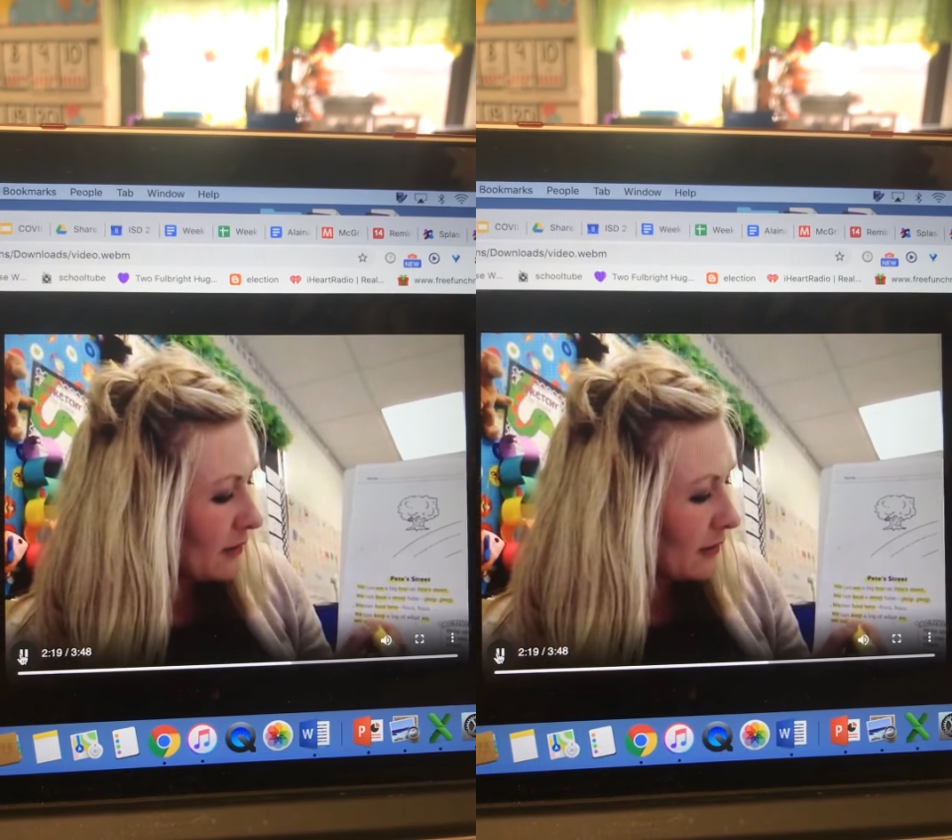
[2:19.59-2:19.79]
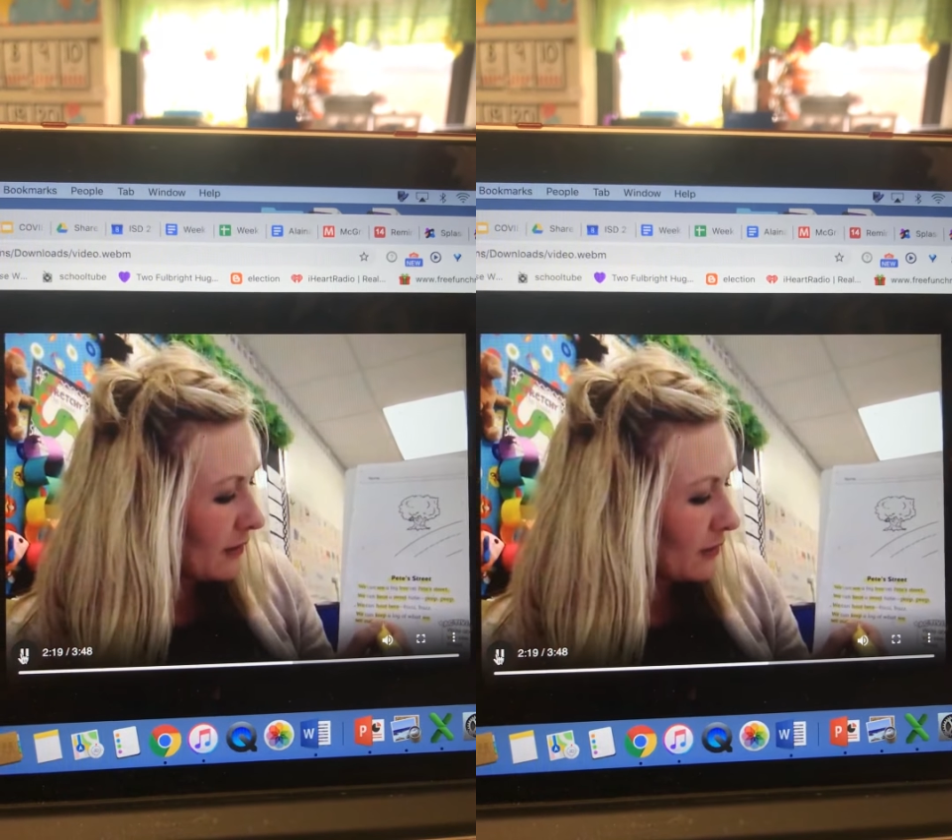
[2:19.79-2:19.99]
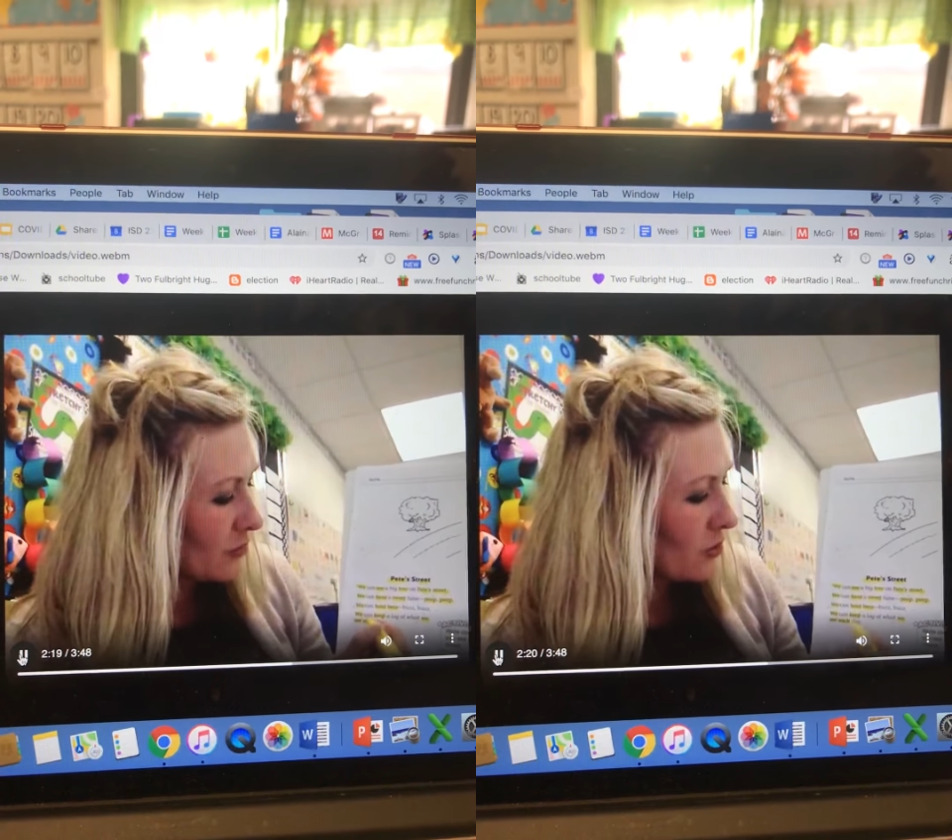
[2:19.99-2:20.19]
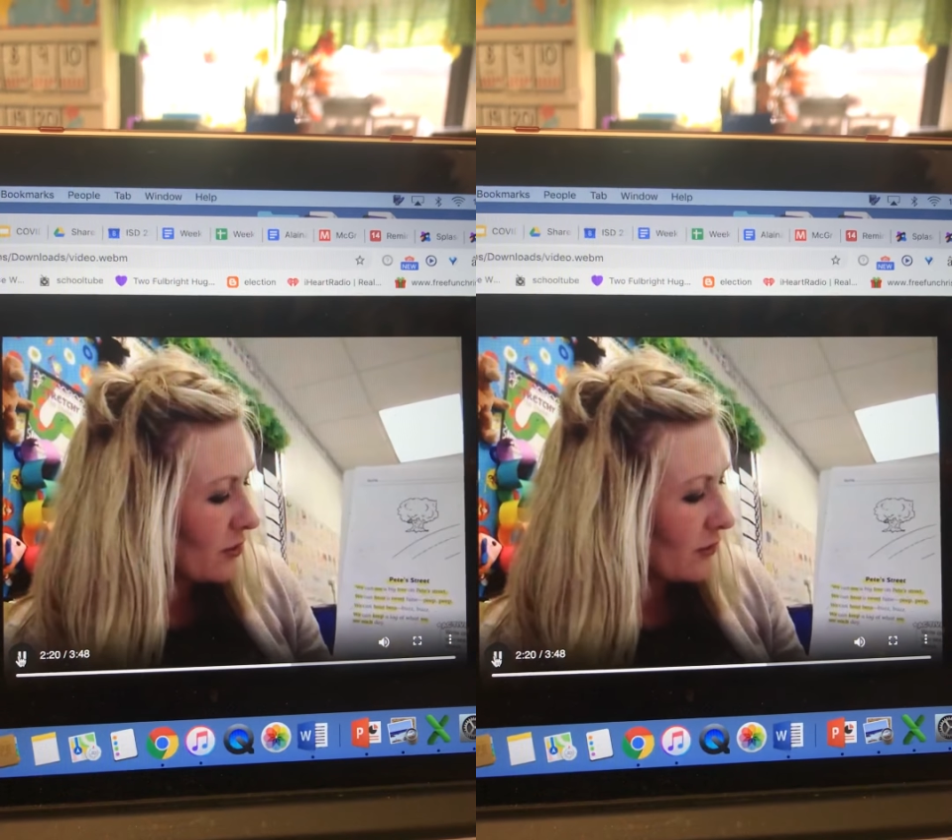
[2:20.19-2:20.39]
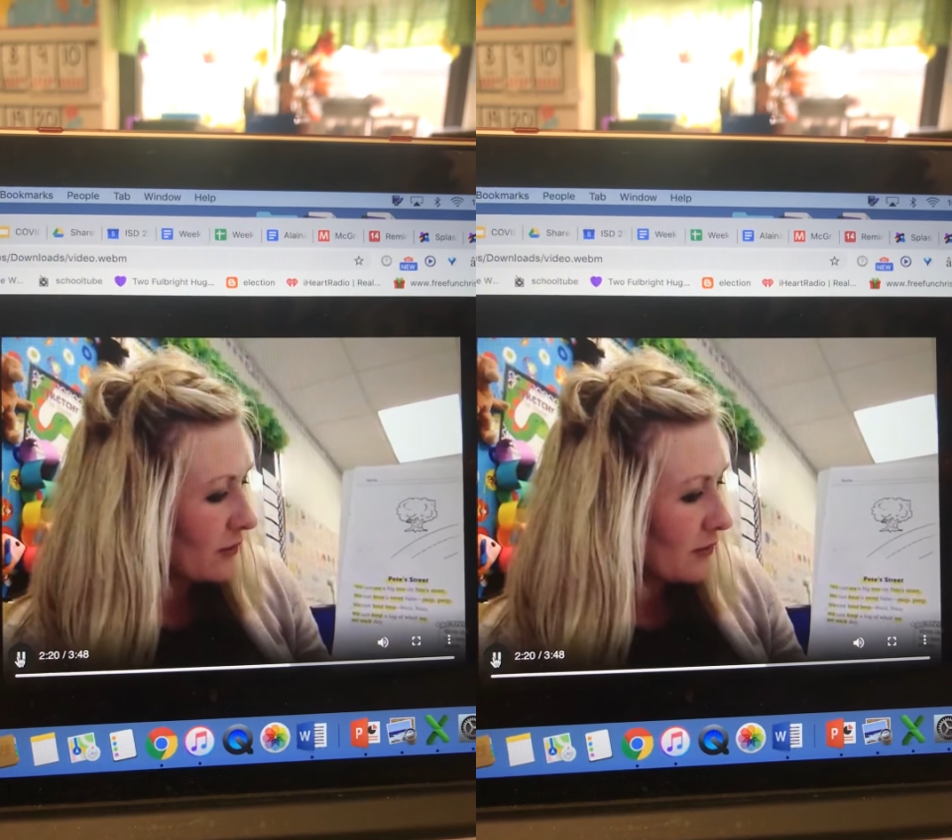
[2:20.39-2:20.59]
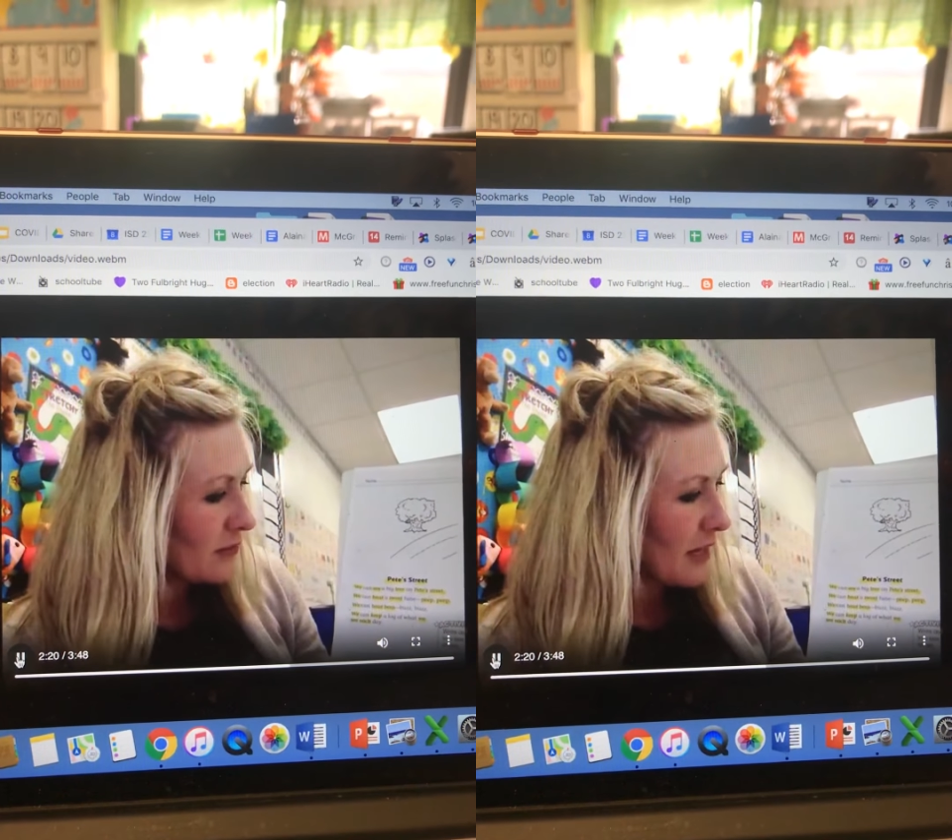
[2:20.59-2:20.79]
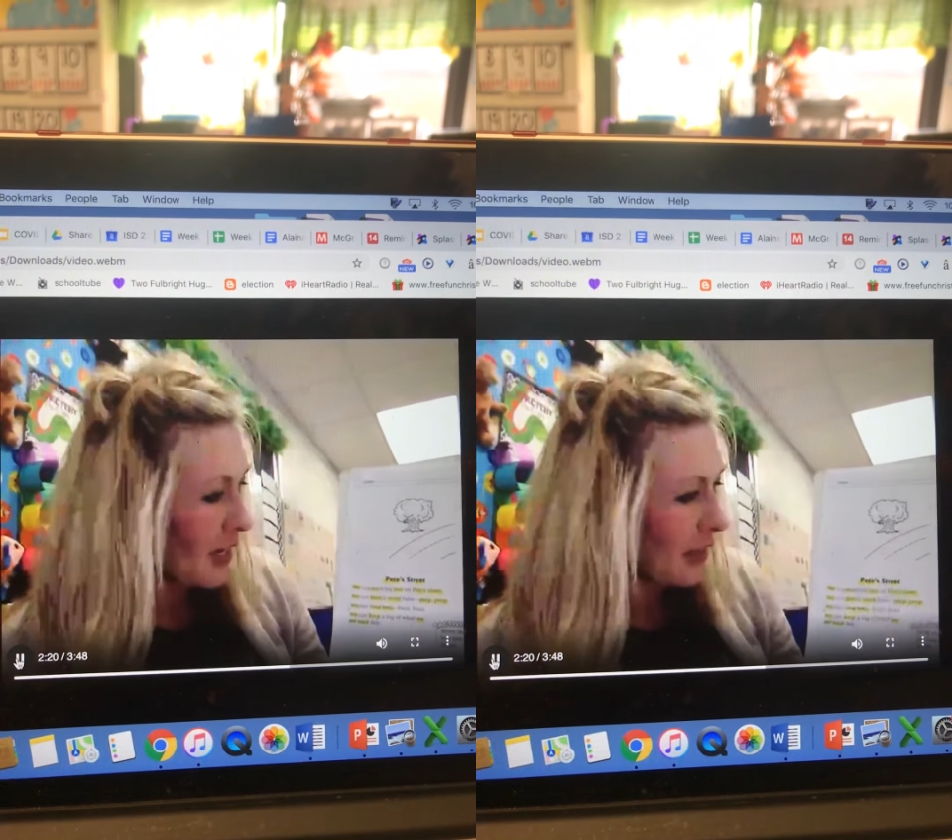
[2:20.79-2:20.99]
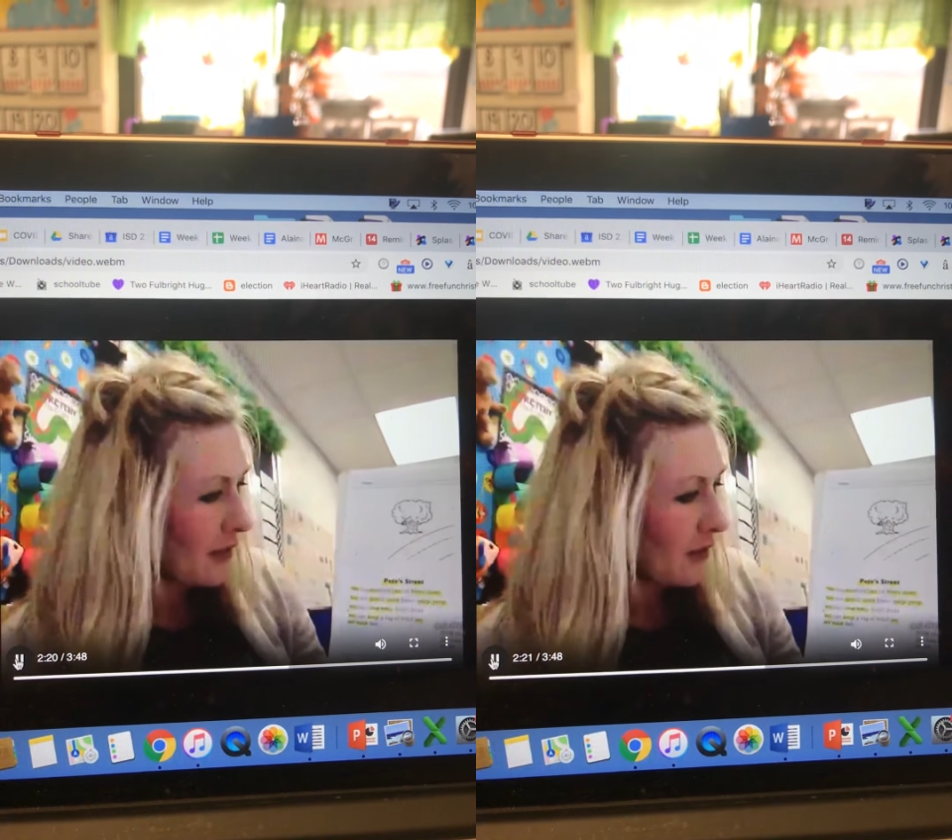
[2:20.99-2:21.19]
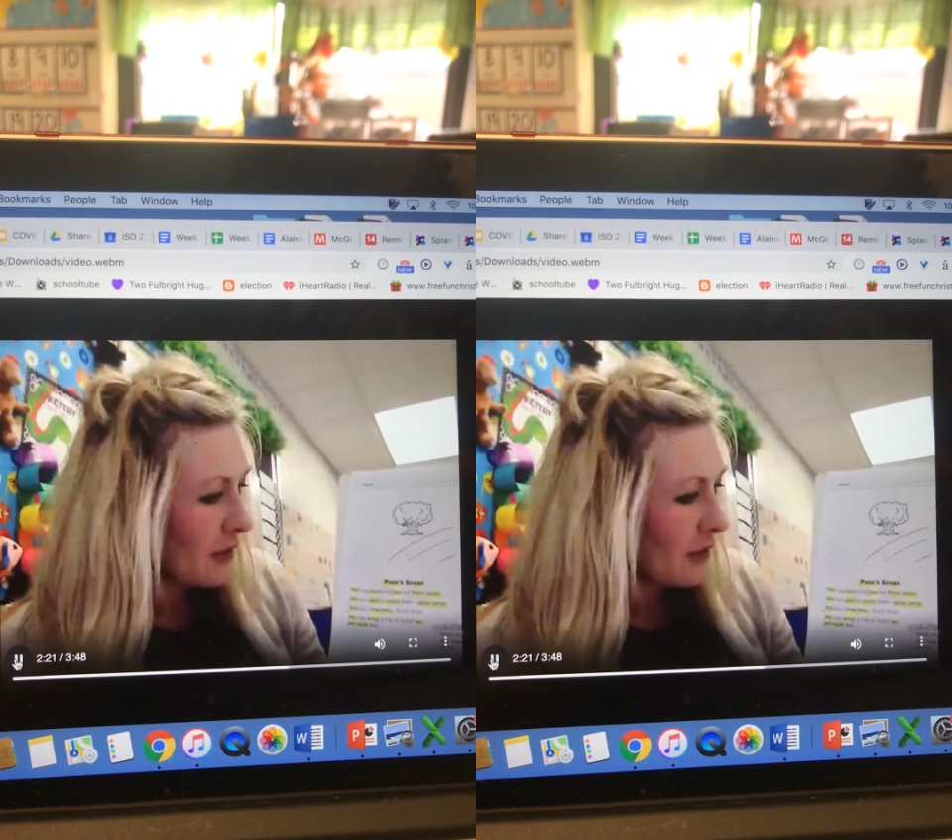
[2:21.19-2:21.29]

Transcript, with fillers: each day.